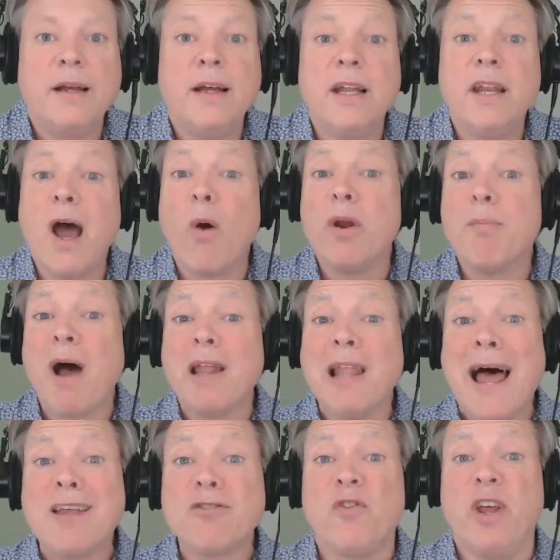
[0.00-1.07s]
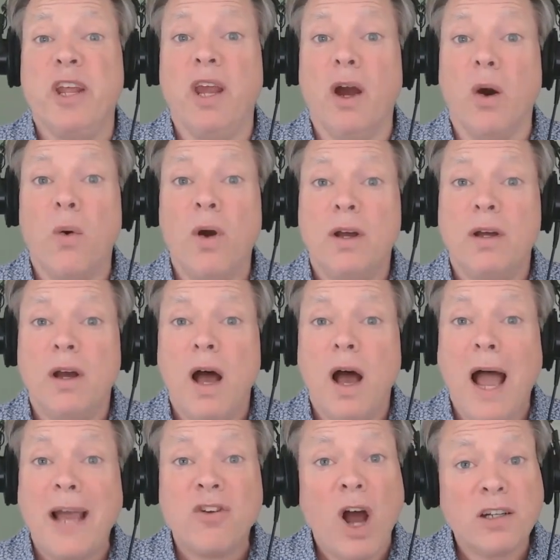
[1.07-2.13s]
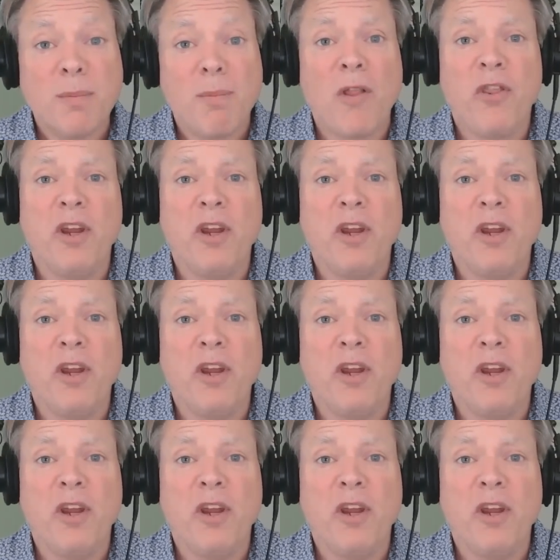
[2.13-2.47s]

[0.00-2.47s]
Now, in my last video, I talked about